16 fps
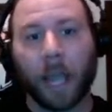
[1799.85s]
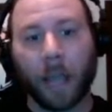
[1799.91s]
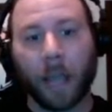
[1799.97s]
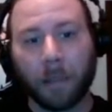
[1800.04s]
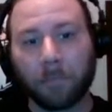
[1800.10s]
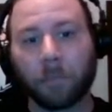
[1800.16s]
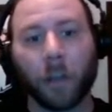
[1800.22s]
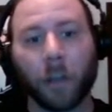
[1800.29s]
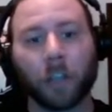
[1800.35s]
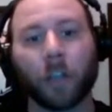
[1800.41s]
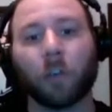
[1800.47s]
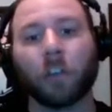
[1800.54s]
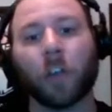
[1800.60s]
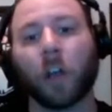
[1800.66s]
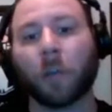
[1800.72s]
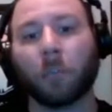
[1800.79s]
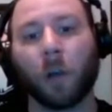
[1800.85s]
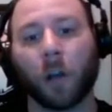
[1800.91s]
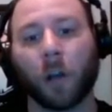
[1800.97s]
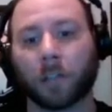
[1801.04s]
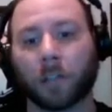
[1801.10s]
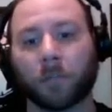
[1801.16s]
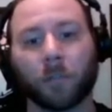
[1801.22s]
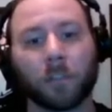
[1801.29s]
I'd probably go Young
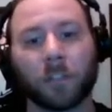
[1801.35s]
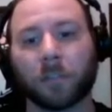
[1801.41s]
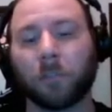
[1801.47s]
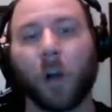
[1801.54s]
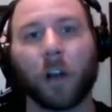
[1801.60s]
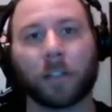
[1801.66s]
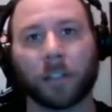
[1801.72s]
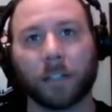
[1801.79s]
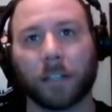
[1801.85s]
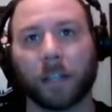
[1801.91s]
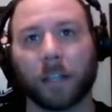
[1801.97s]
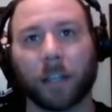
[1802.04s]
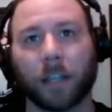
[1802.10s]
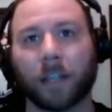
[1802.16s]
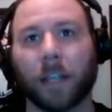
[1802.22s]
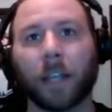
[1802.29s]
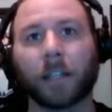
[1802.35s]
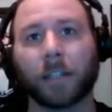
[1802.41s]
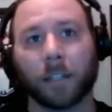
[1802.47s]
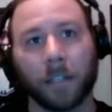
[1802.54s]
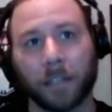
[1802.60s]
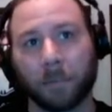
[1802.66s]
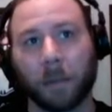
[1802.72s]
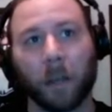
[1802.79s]
Bucks versus Mox in Kingston
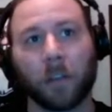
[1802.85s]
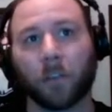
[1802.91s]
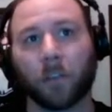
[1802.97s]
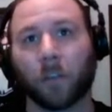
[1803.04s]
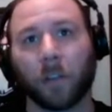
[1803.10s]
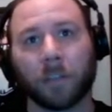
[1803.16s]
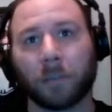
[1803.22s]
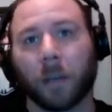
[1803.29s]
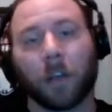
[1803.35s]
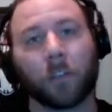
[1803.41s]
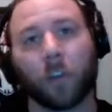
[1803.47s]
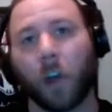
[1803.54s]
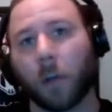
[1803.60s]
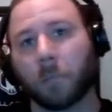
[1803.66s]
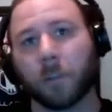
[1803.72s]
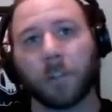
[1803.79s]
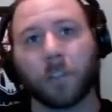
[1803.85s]
as my other option.